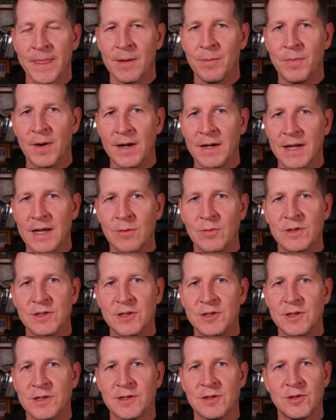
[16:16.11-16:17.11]
But it
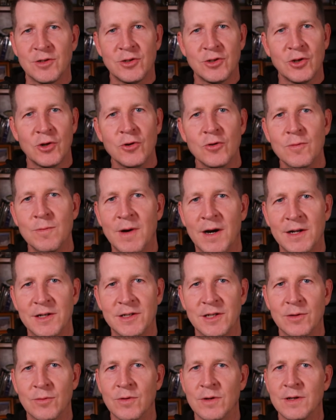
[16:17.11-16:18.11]
was just too
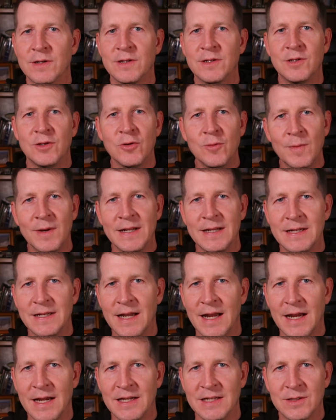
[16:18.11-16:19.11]
much. There were too many
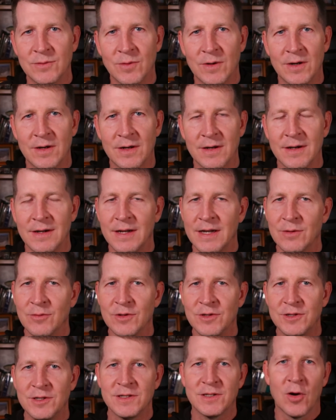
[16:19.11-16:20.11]
days where it
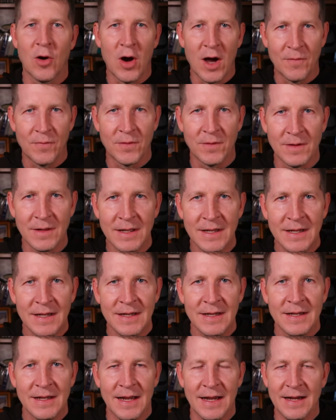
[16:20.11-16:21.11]
was just awful
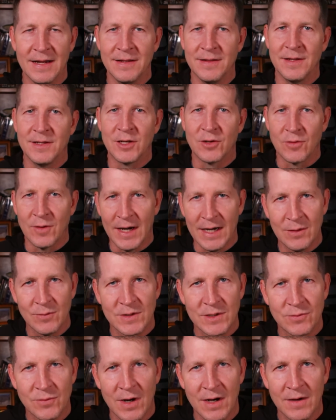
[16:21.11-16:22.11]
and the terrain
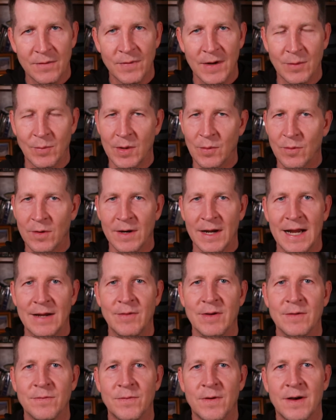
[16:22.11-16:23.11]
was rough and we weren't
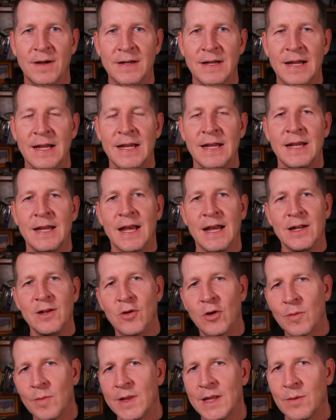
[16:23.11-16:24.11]
having fun. And
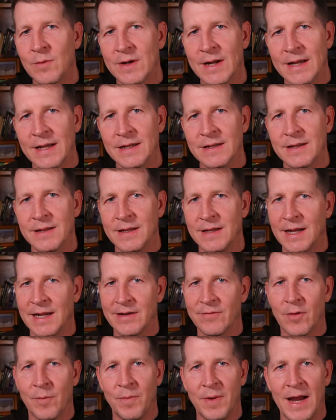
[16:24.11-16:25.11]
normally when I get to the
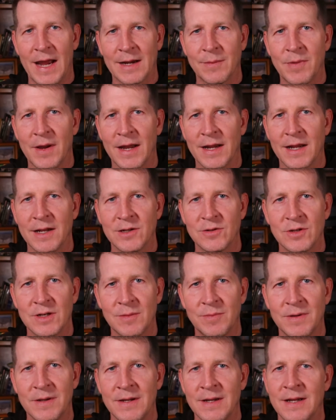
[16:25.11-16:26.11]
end of a backpacking
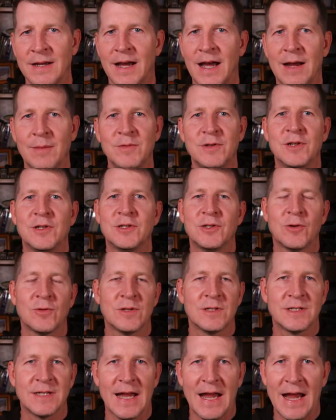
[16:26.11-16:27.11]
trip, I'm just so
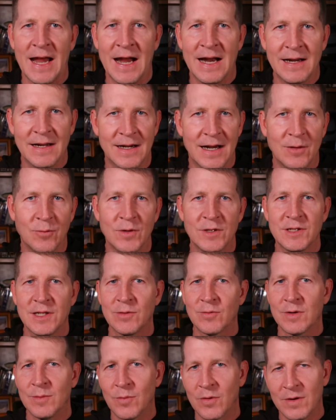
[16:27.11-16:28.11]
sad and I wish
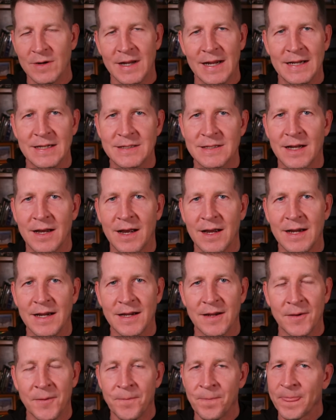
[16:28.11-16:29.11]
there were more days to
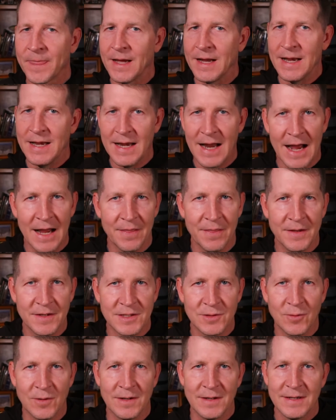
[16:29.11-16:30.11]
hike. Not
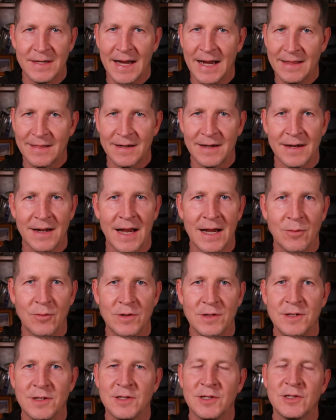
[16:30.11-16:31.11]
this one. Callan and I
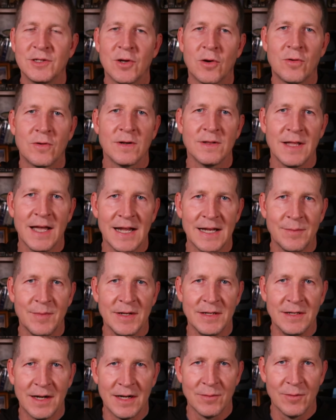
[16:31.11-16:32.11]
were just so glad to
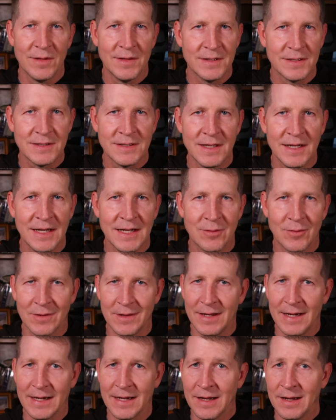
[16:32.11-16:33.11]
be done with this thing and we're
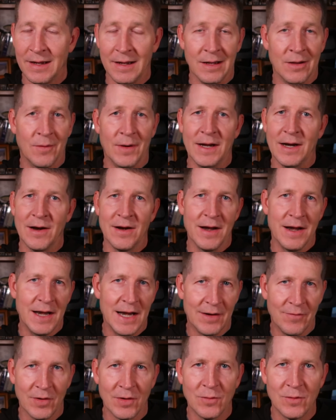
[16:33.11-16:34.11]
like, we are
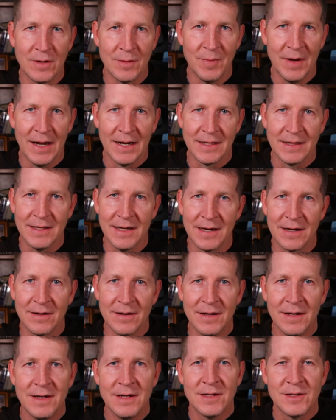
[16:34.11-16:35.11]
never going back
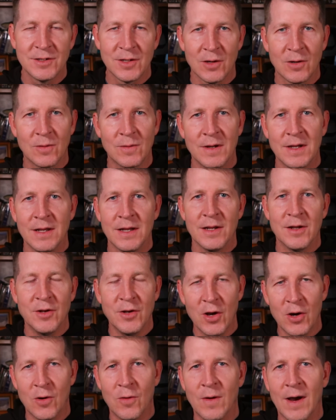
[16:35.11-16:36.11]
there. So
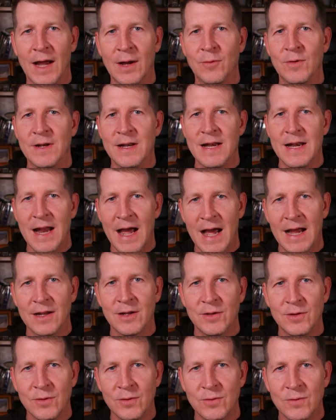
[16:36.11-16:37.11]
no, I would
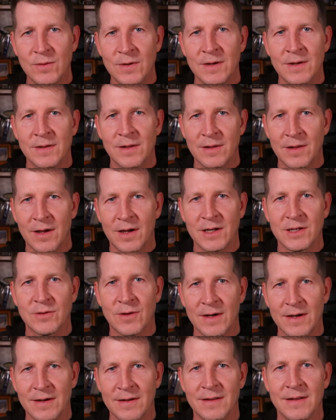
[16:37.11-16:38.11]
not do the long
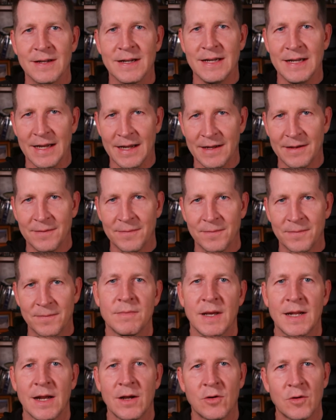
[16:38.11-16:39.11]
trail again.
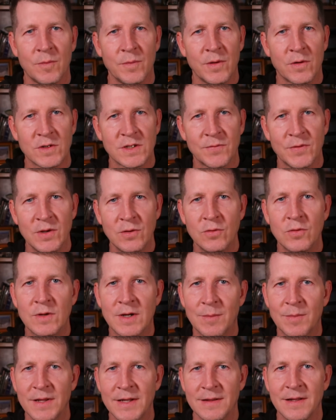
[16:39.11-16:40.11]
And I hope those of you who
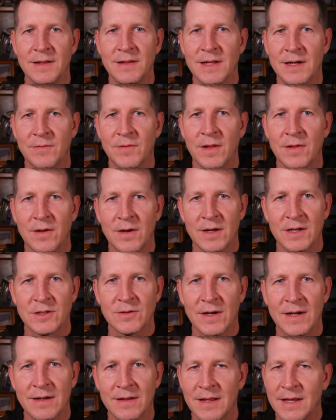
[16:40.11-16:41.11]
completely love the long
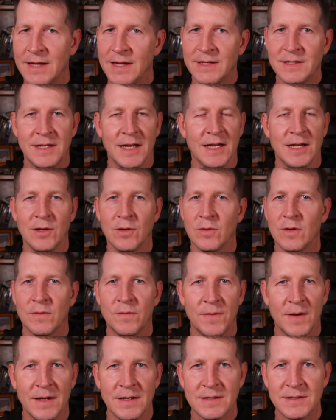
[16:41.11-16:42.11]
trail take no
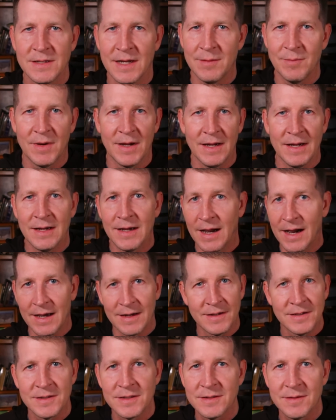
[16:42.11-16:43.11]
offense at my
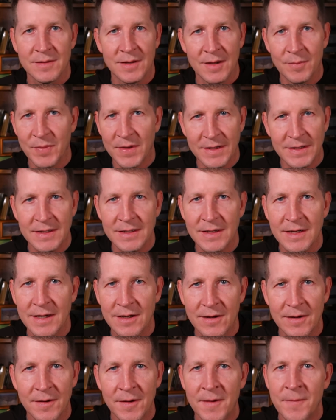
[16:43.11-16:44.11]
honest opinion
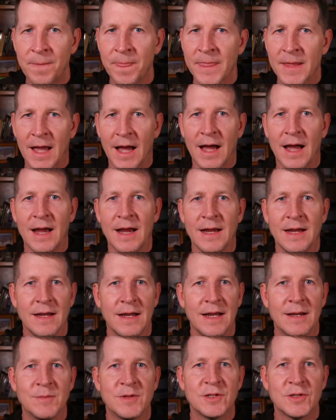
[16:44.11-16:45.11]
here. I
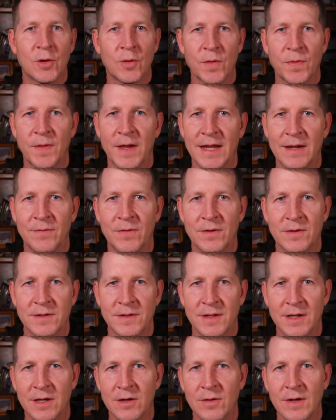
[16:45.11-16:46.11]
am so thankful
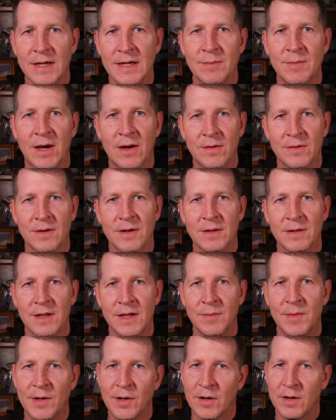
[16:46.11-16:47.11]
to the Green Mountain
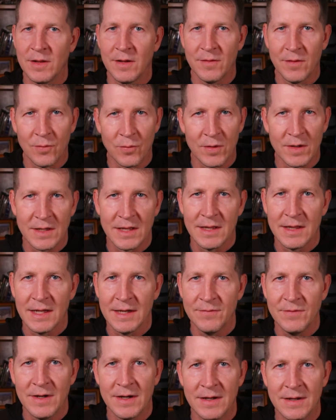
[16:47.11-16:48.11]
Club and all of the work that
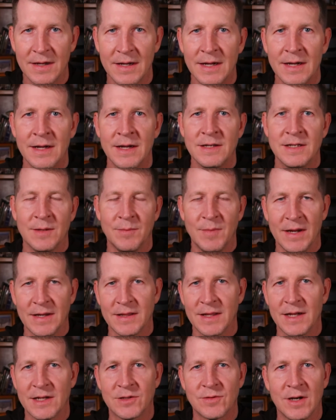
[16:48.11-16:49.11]
they've done to make
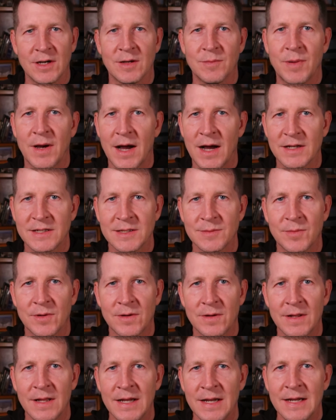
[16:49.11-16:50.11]
that trail
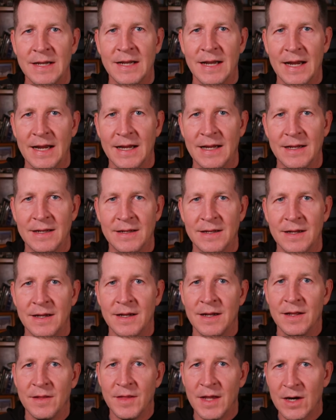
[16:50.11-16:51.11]
possible. And
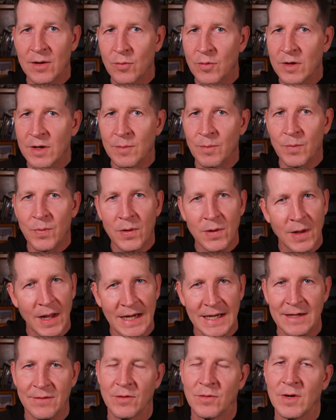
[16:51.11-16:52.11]
there were
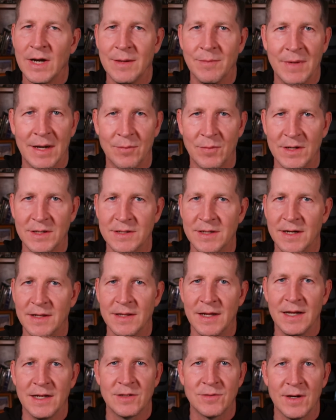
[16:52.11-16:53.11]
plenty of great memories on
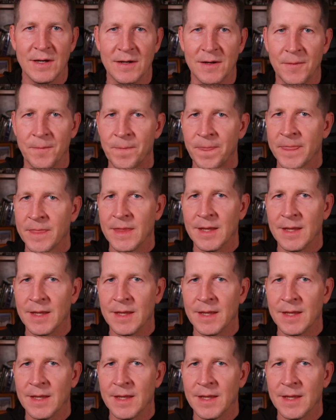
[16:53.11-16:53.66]
that trail.